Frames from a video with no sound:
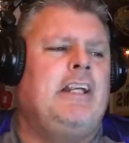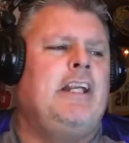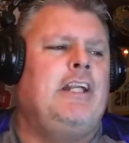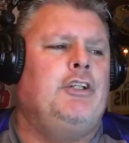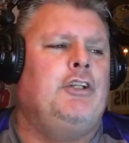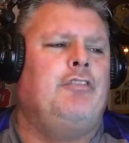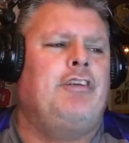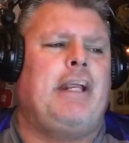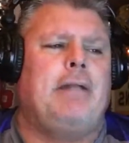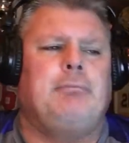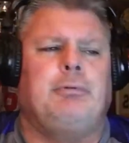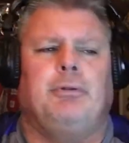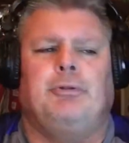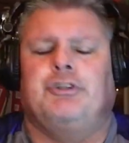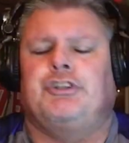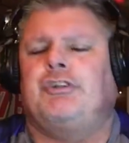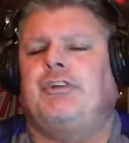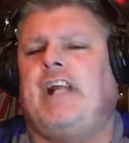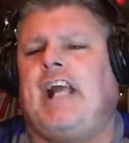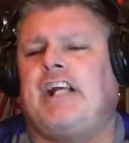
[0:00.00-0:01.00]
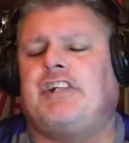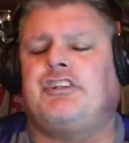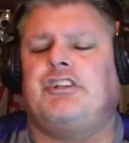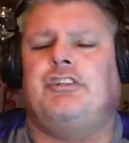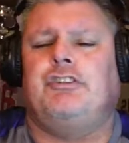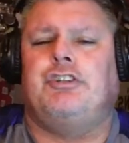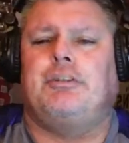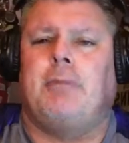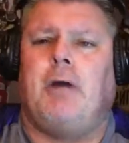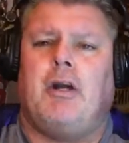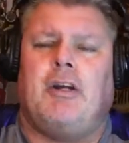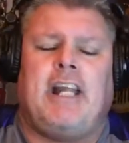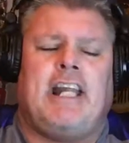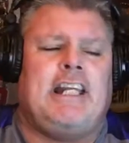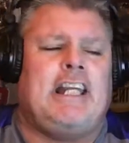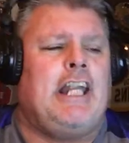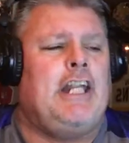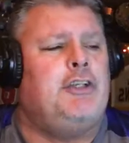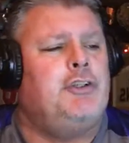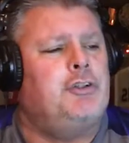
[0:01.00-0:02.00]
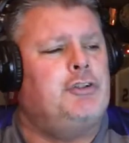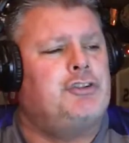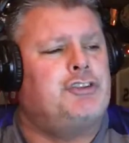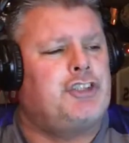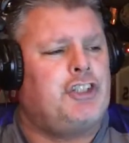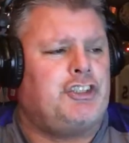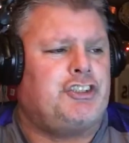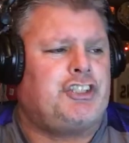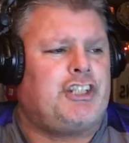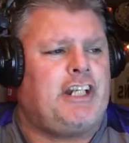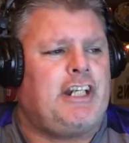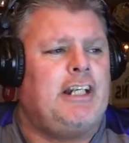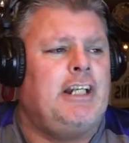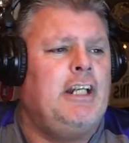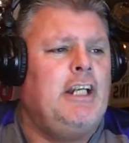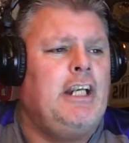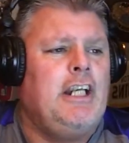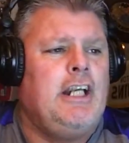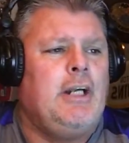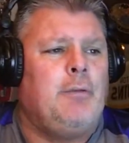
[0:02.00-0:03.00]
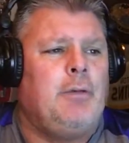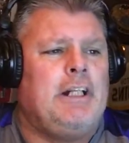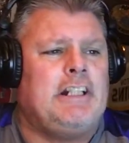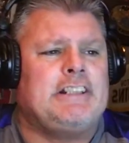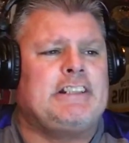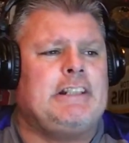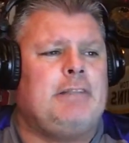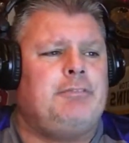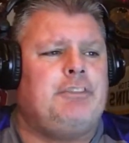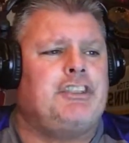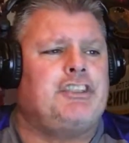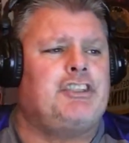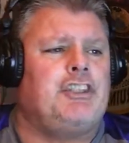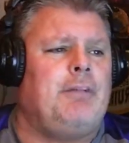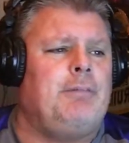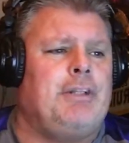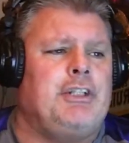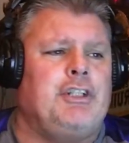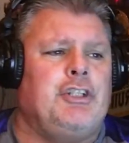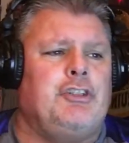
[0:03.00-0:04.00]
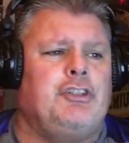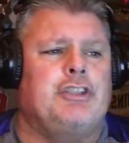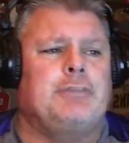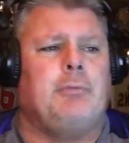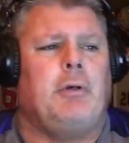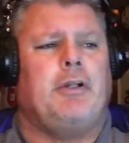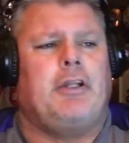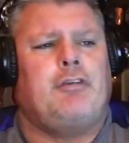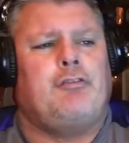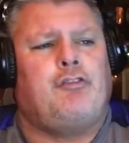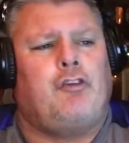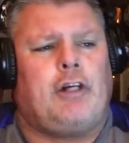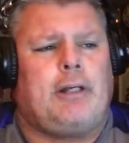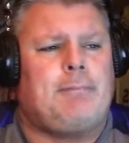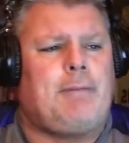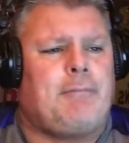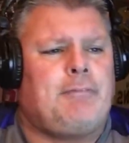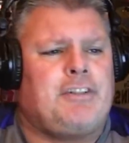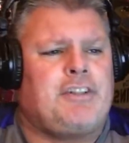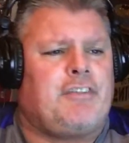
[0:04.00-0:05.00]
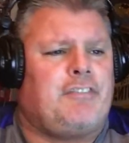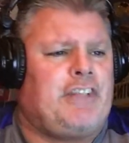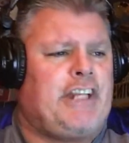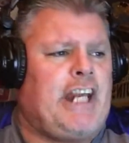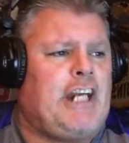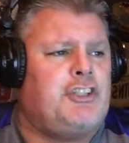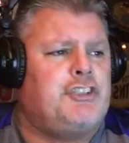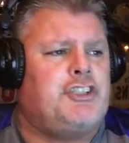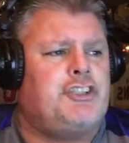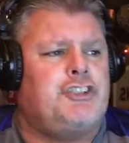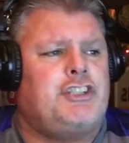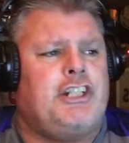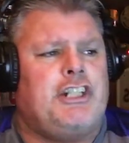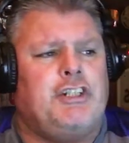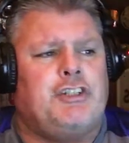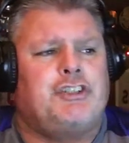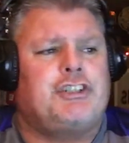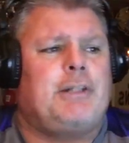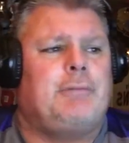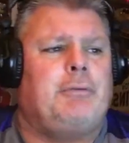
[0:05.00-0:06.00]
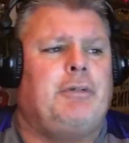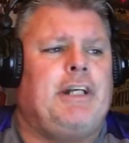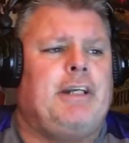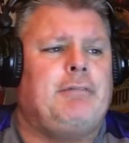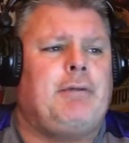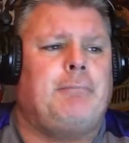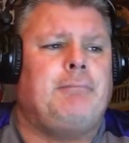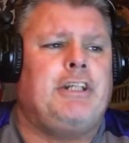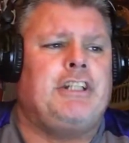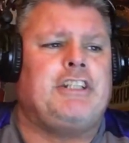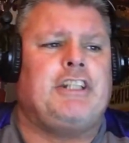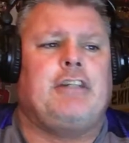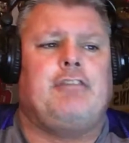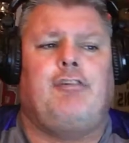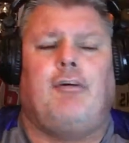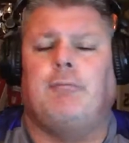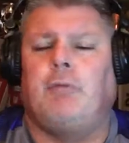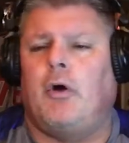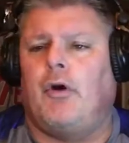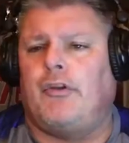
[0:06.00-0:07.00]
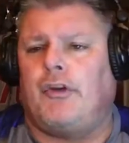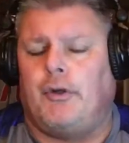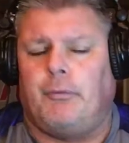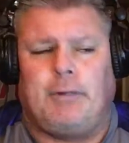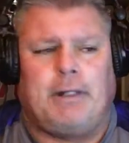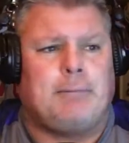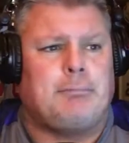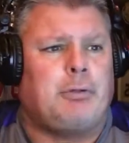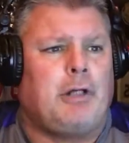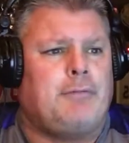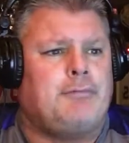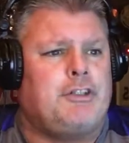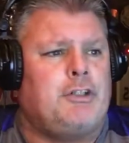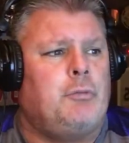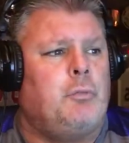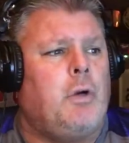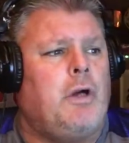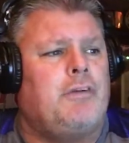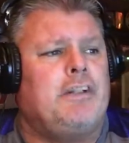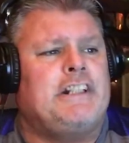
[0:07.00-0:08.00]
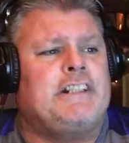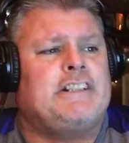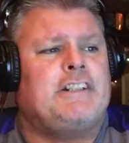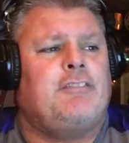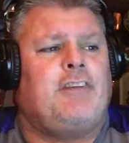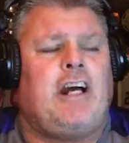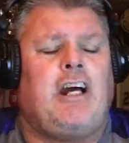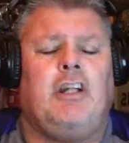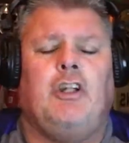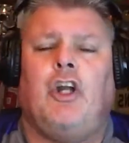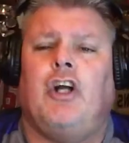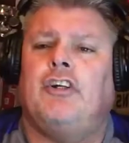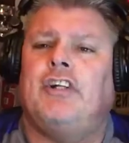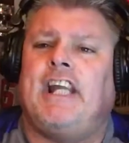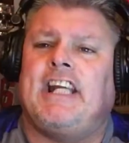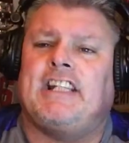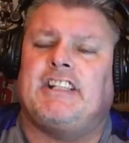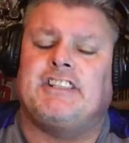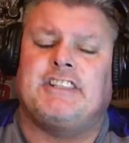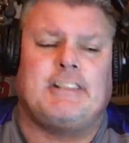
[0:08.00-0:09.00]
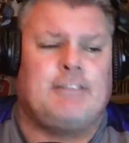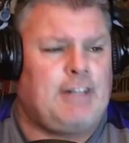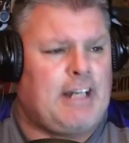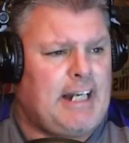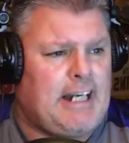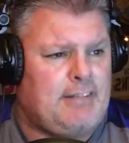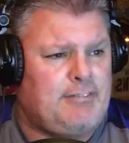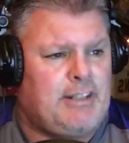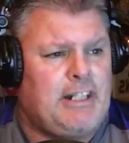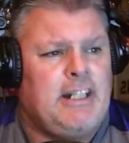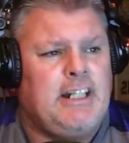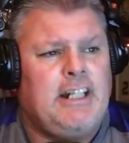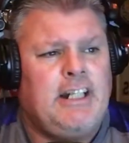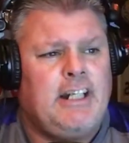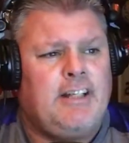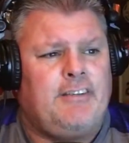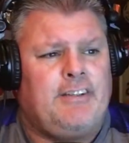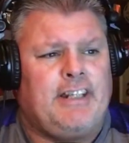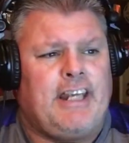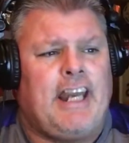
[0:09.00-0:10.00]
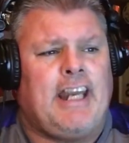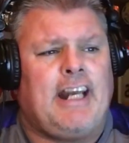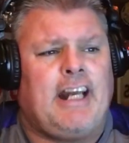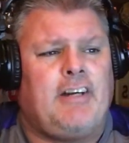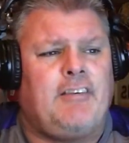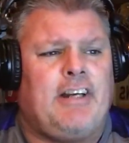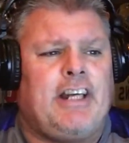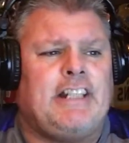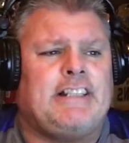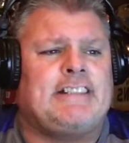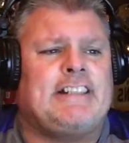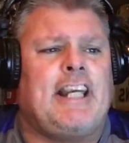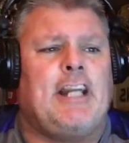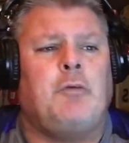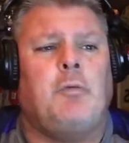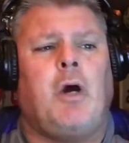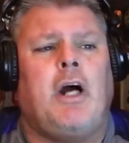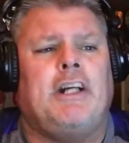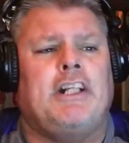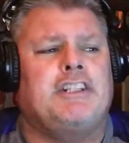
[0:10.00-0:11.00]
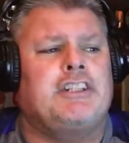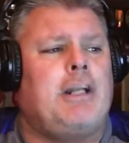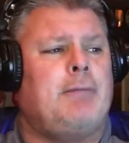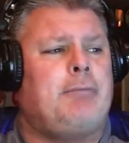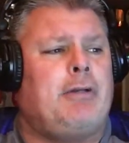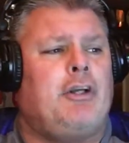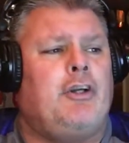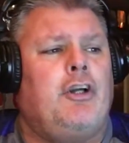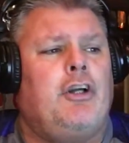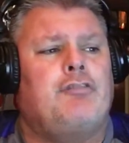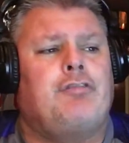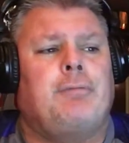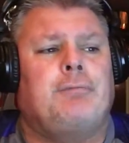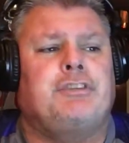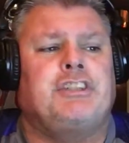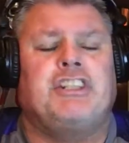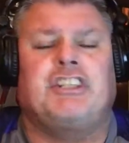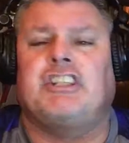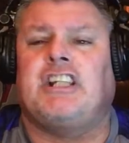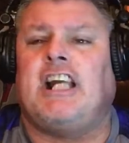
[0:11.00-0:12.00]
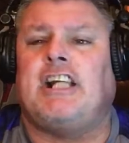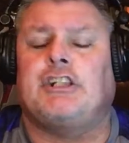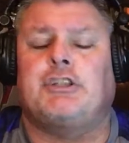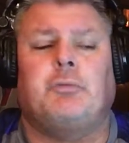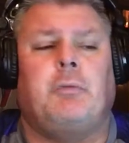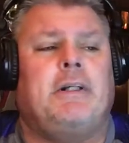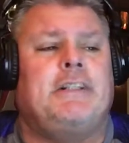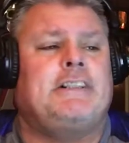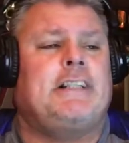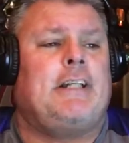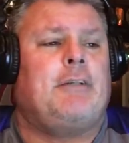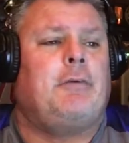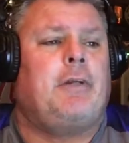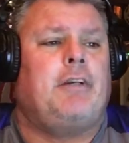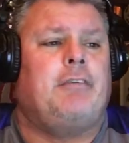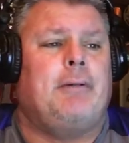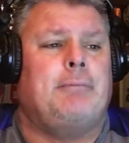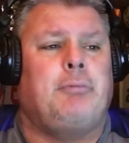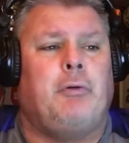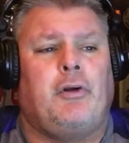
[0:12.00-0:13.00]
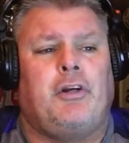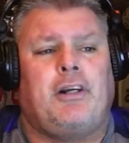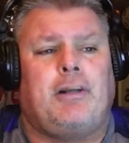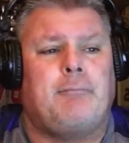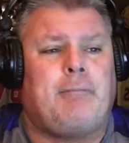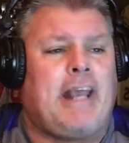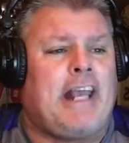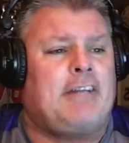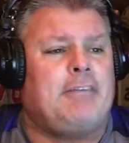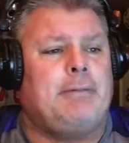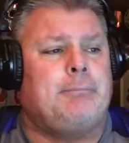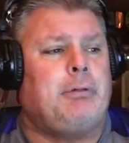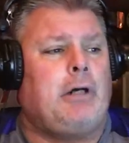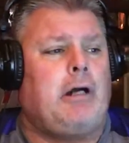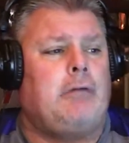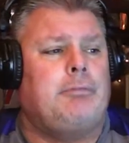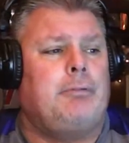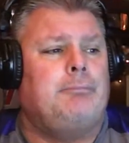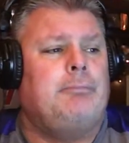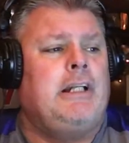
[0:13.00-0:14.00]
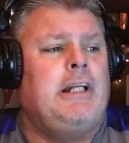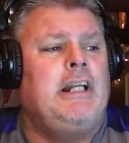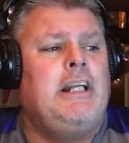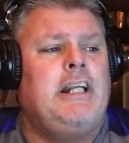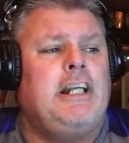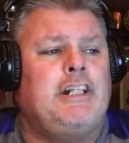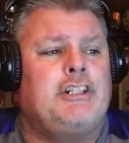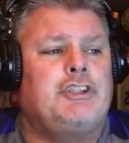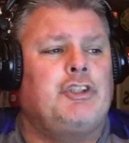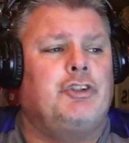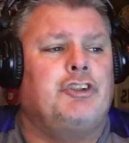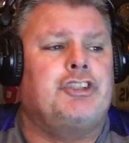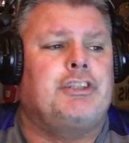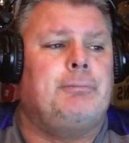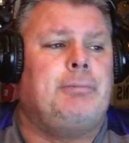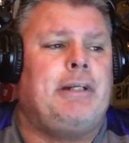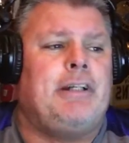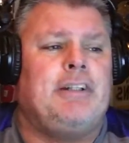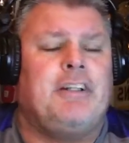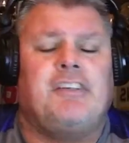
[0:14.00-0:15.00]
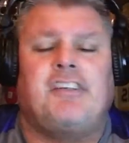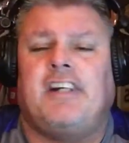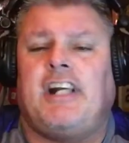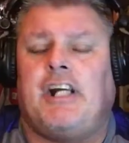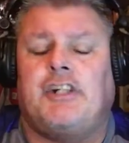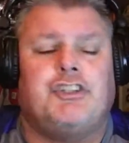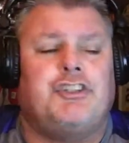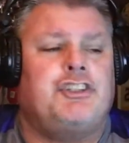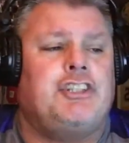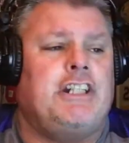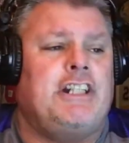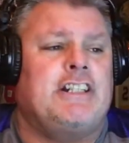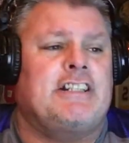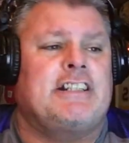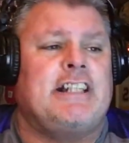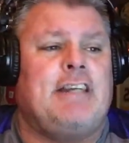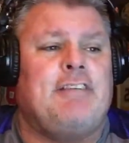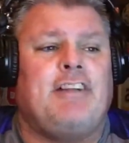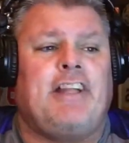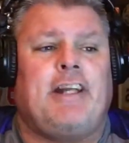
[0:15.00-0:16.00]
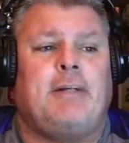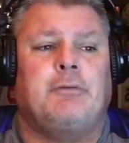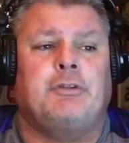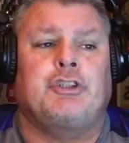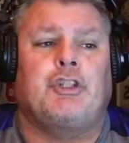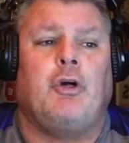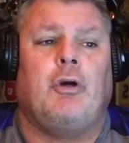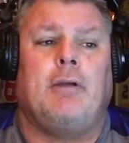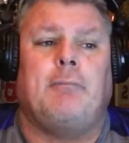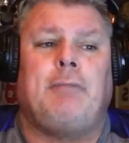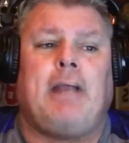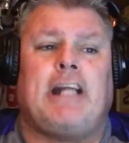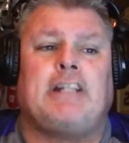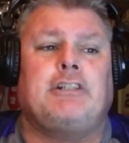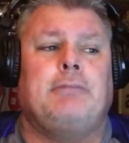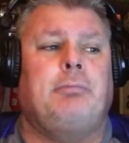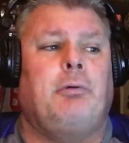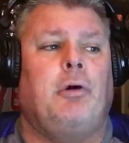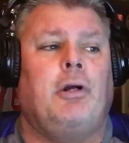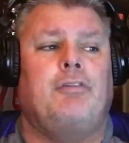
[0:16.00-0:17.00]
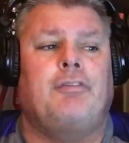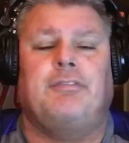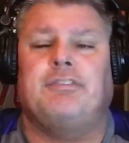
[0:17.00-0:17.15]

And don't forget, Bruins are in action tomorrow night in New Jersey. Well, some disturbing news. More than 40 members of the Argentinian submarine have been missing for more than a week, prompting worries of how long they can survive. The ARA San Juan has not been heard from since last Wednesday when it reported a battery problem and told superiors in Argentina's Navy that it was going back to port